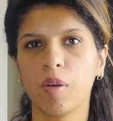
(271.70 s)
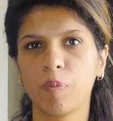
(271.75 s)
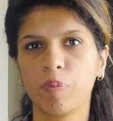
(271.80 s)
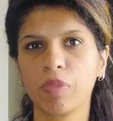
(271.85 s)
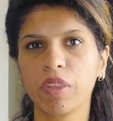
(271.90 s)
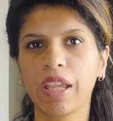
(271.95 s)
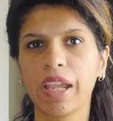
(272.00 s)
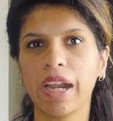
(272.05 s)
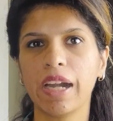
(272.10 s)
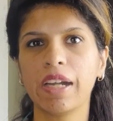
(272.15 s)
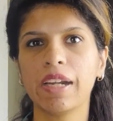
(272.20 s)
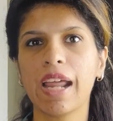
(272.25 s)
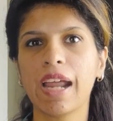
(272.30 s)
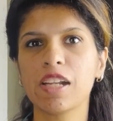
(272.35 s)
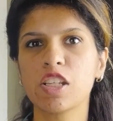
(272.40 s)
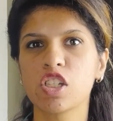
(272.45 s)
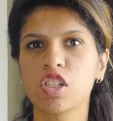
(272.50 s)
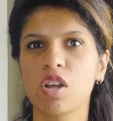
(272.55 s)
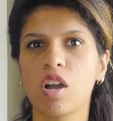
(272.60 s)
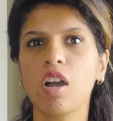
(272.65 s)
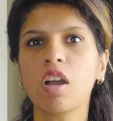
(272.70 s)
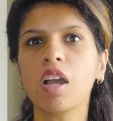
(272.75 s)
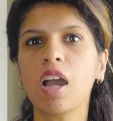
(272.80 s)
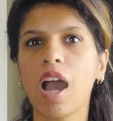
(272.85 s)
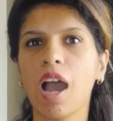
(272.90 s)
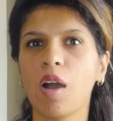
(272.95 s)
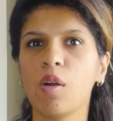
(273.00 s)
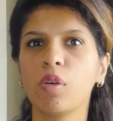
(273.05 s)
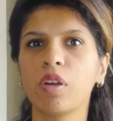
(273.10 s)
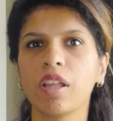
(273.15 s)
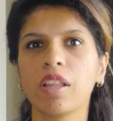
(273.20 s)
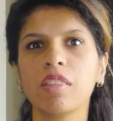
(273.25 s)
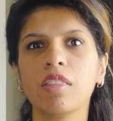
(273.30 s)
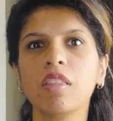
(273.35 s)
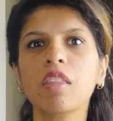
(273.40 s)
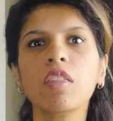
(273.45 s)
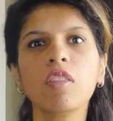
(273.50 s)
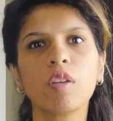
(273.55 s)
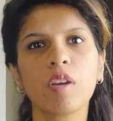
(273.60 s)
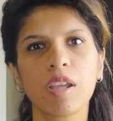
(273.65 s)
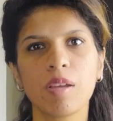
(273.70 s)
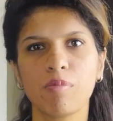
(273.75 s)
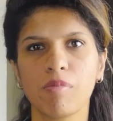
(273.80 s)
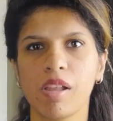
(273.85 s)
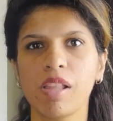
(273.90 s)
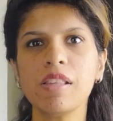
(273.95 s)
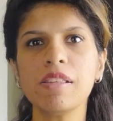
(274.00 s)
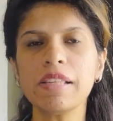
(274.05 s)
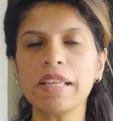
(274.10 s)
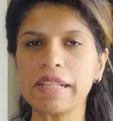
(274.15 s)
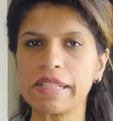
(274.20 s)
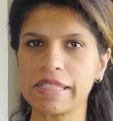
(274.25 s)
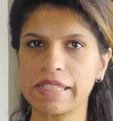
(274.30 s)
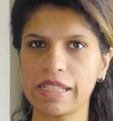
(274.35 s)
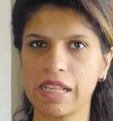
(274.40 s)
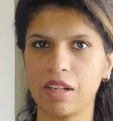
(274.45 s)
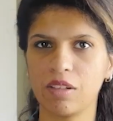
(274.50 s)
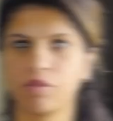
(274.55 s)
get that stock out in 3 months itself.